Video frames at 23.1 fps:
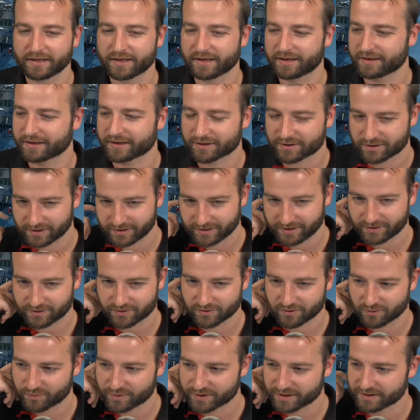I actually need to
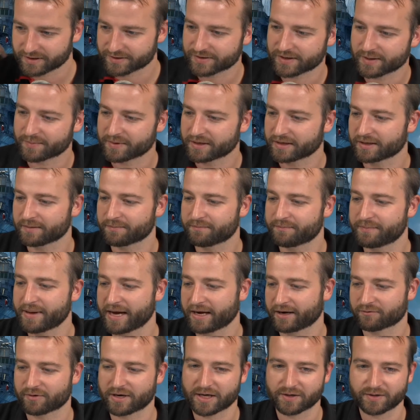open this up in the
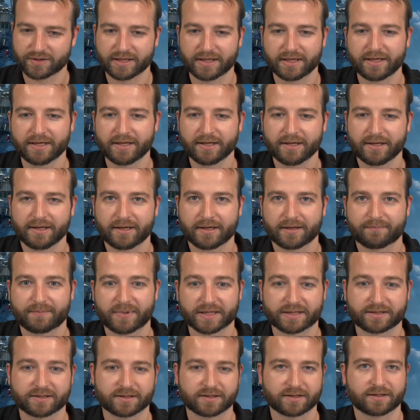background,
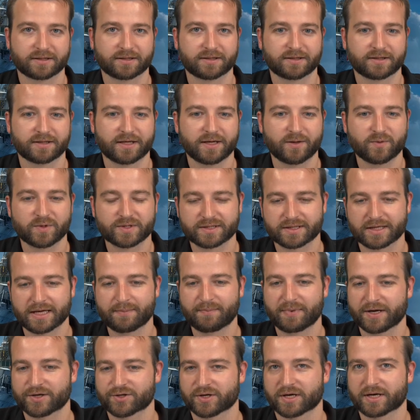but it was a
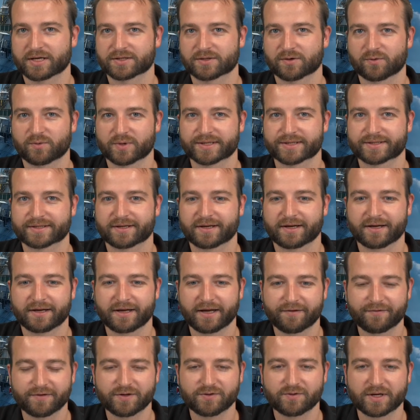pleasure as always
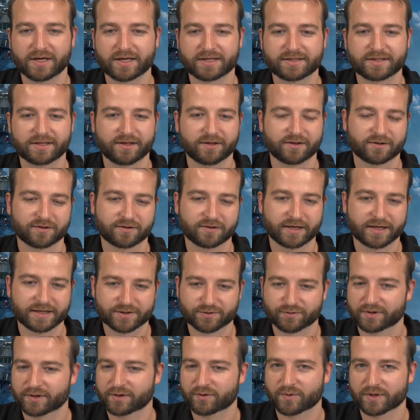having you guys here,
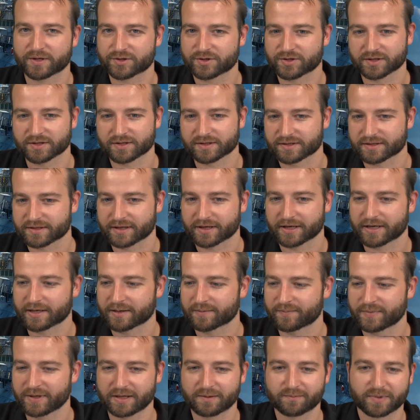answering your questions,
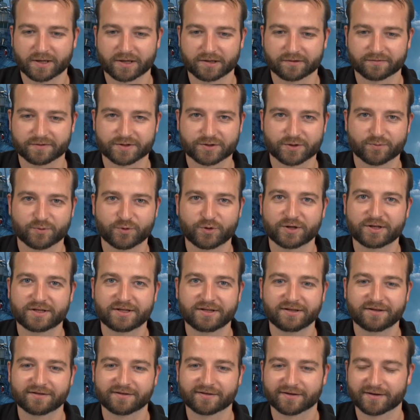being part of this
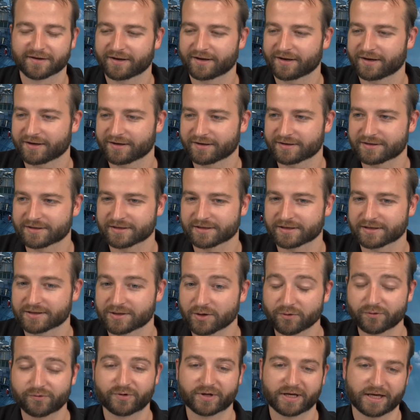community. And
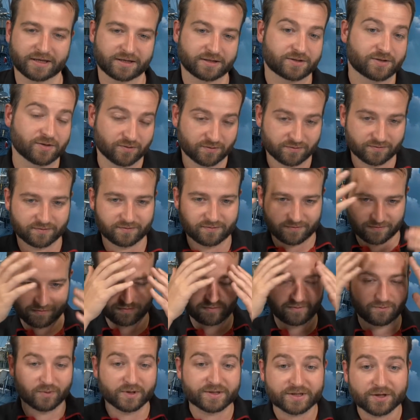don't forget, so
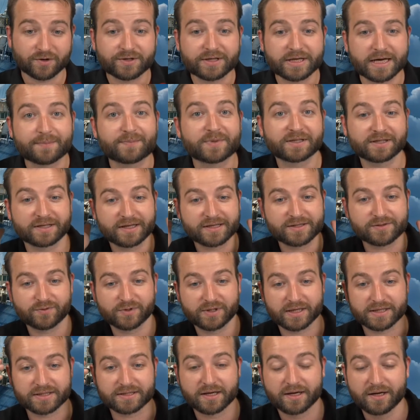what's going to happen in the next few
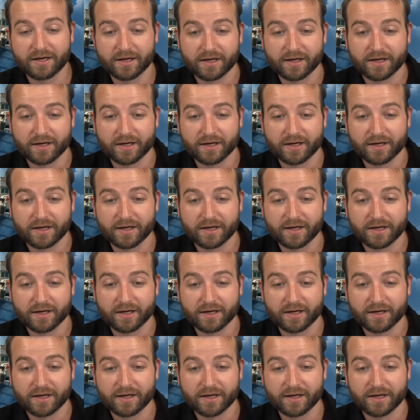days?